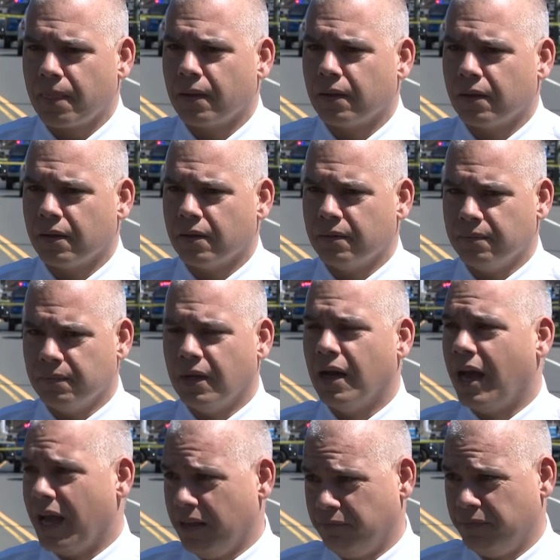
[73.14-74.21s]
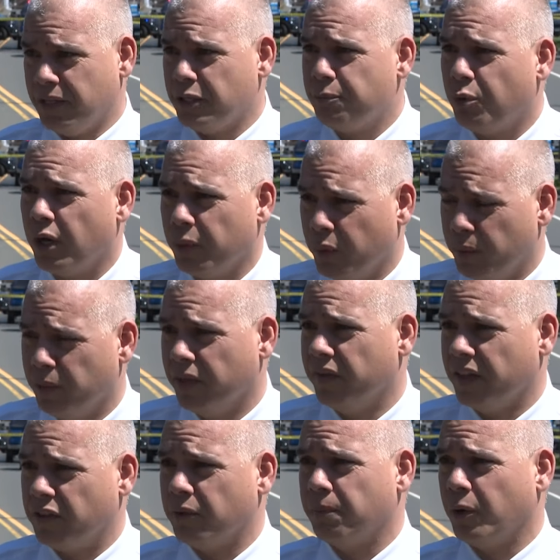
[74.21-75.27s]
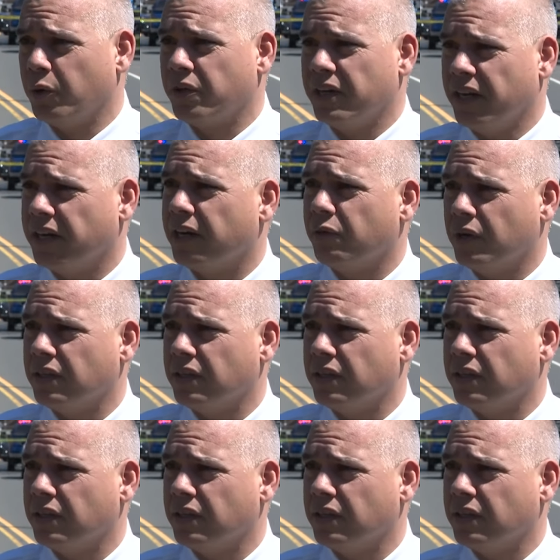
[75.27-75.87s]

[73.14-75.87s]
but at this point we believe that they're both Connecticut